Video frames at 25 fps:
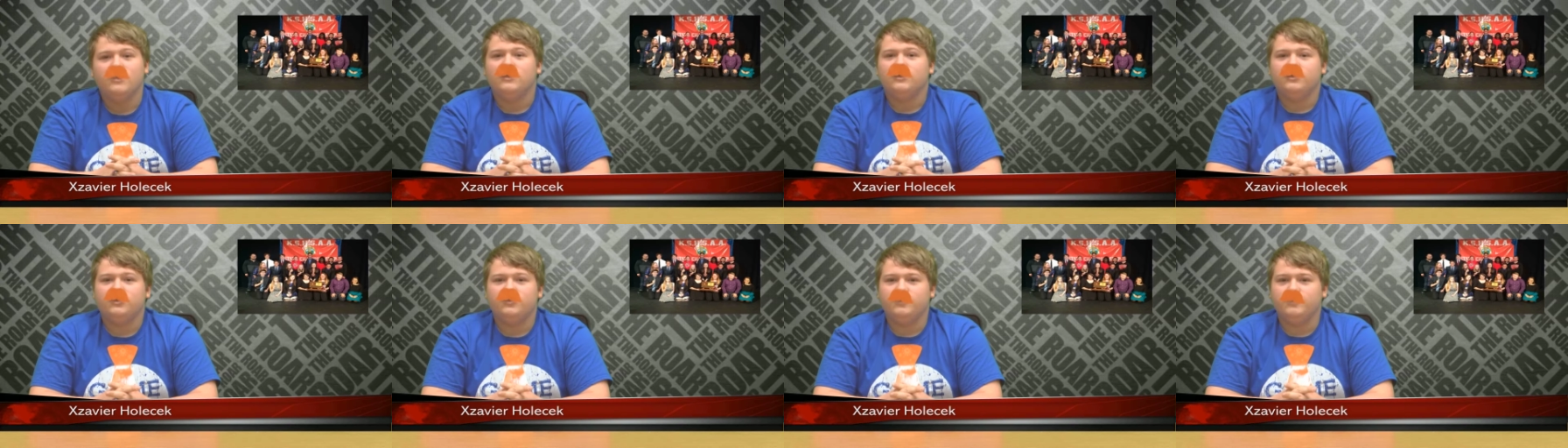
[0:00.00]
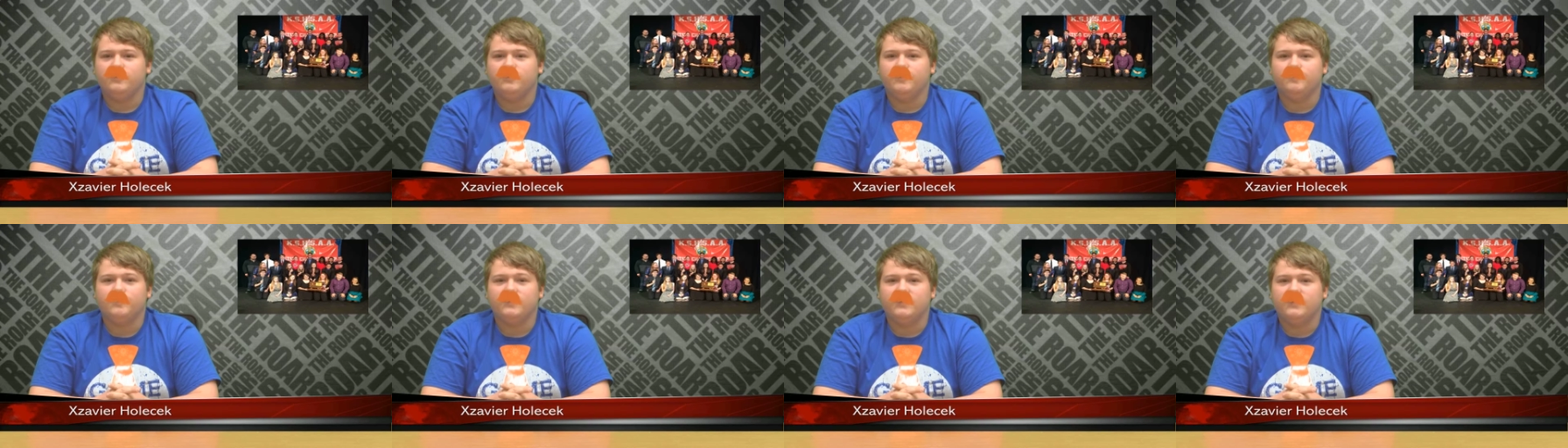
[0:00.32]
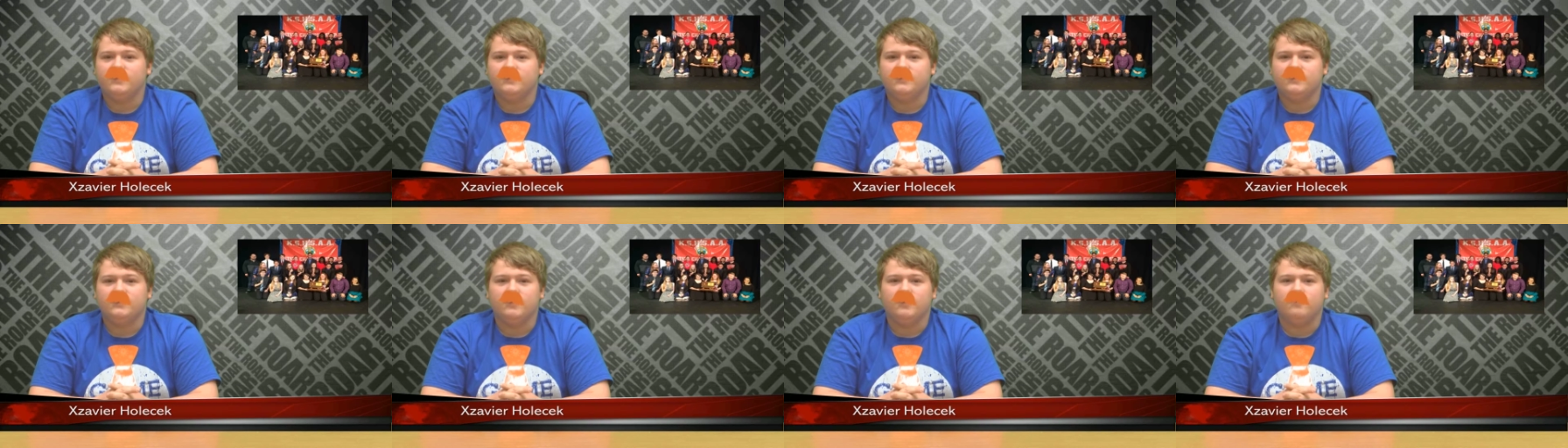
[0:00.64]
Junior
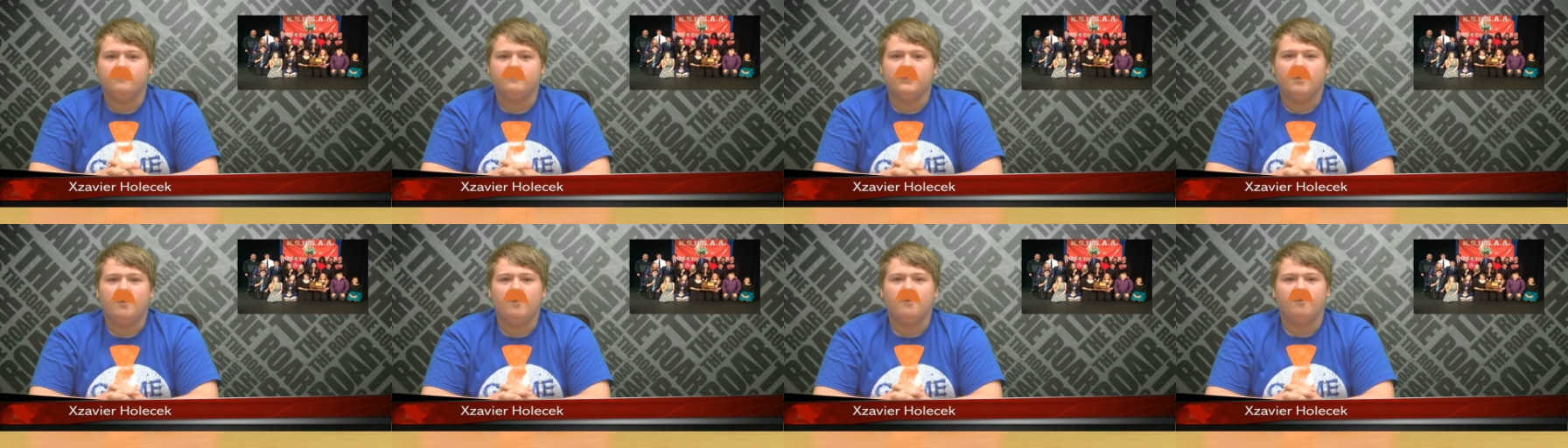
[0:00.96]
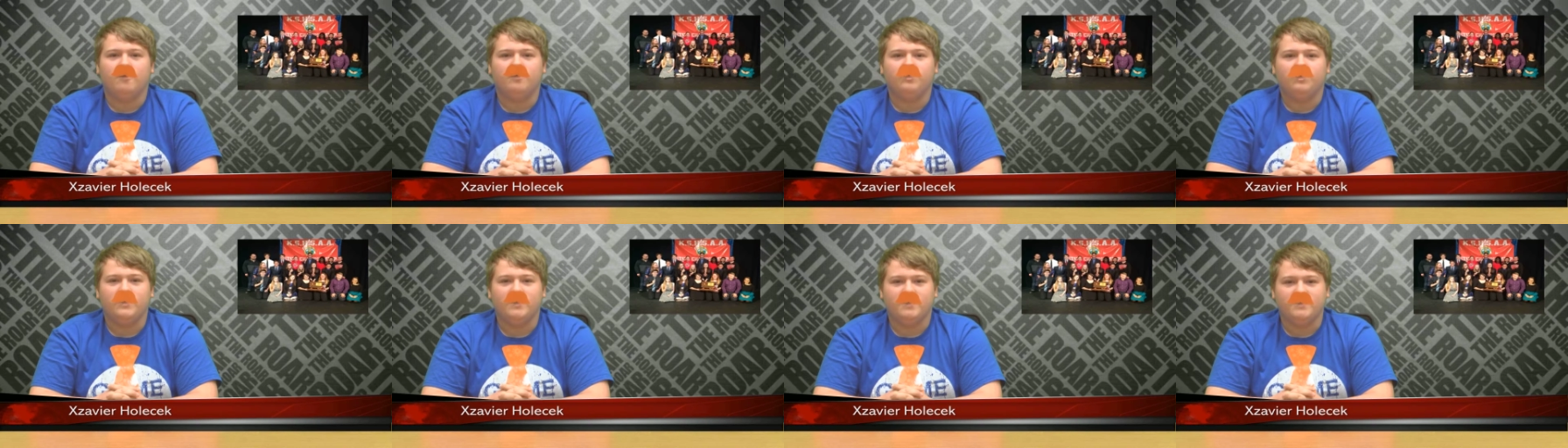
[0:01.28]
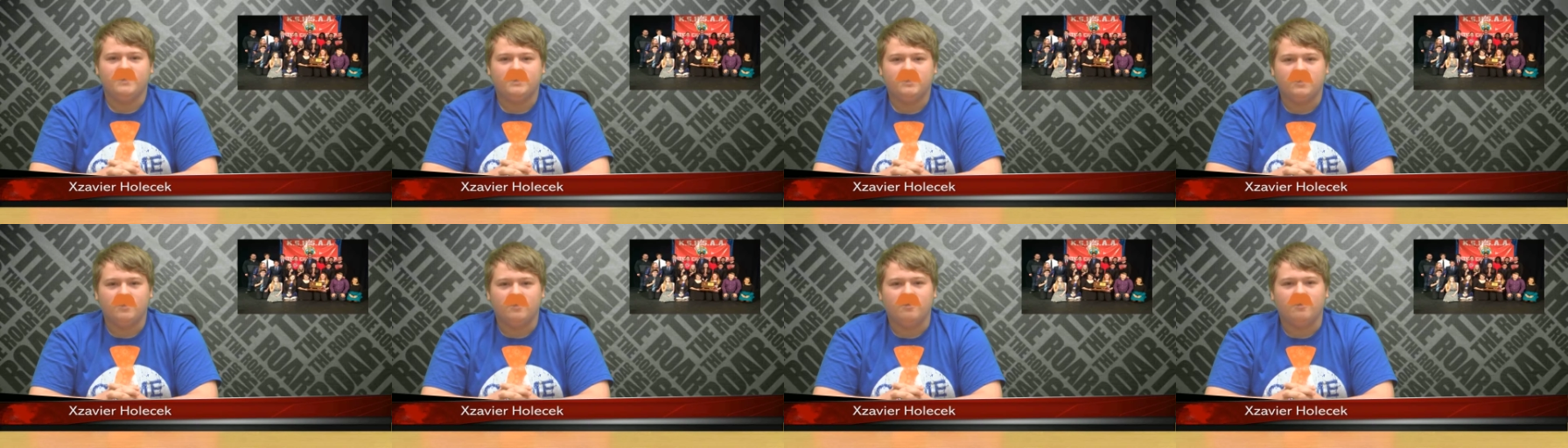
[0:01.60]
McKenzie O'Donnell
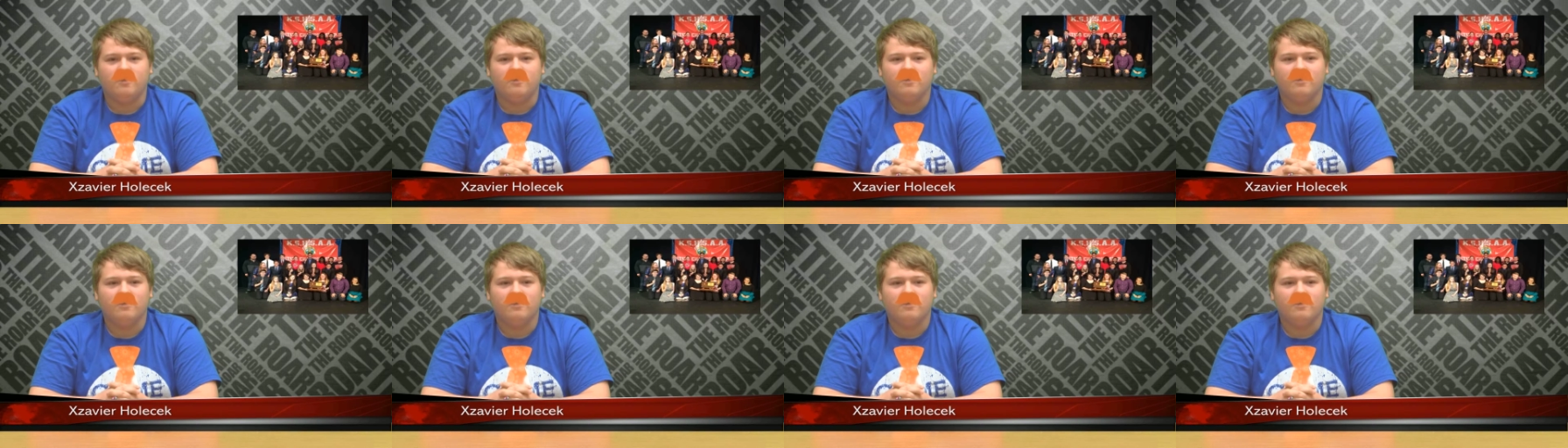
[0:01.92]
placed third,